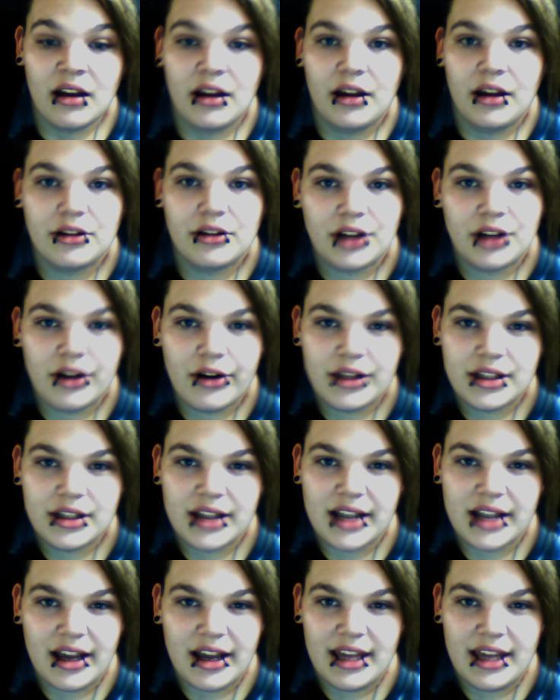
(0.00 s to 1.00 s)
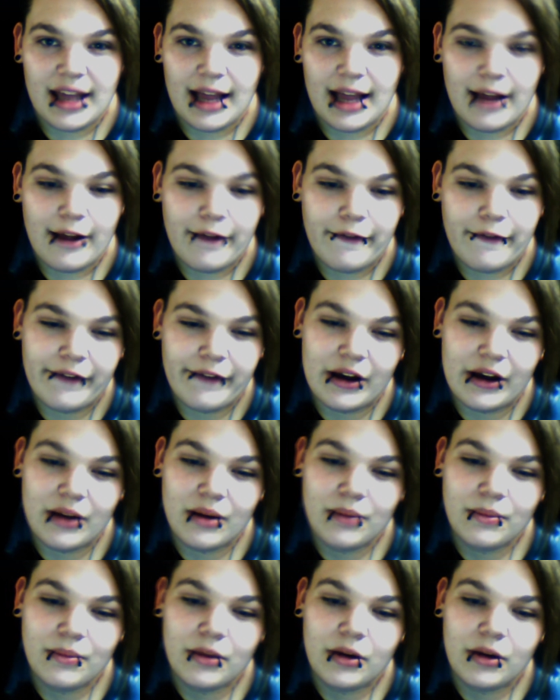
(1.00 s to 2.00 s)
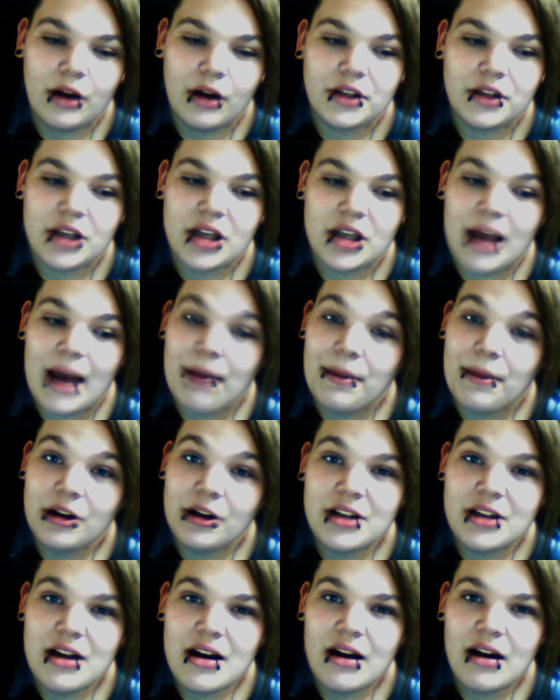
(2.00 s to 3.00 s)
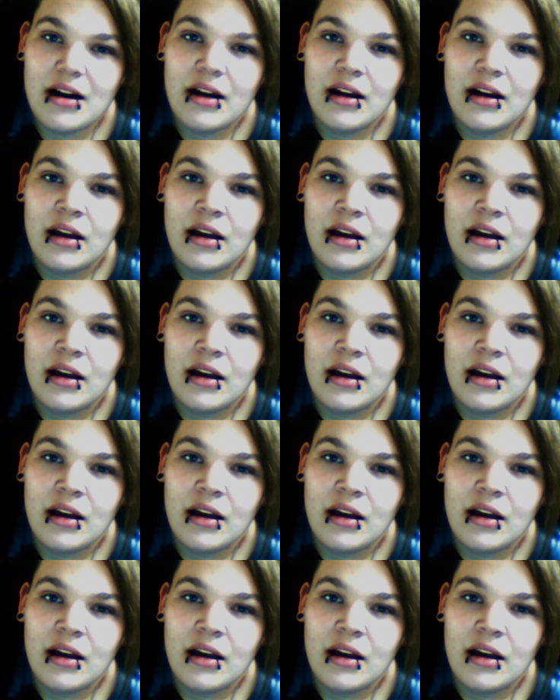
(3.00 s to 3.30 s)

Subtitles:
you'll notice like a yellow film on the top of your tongue.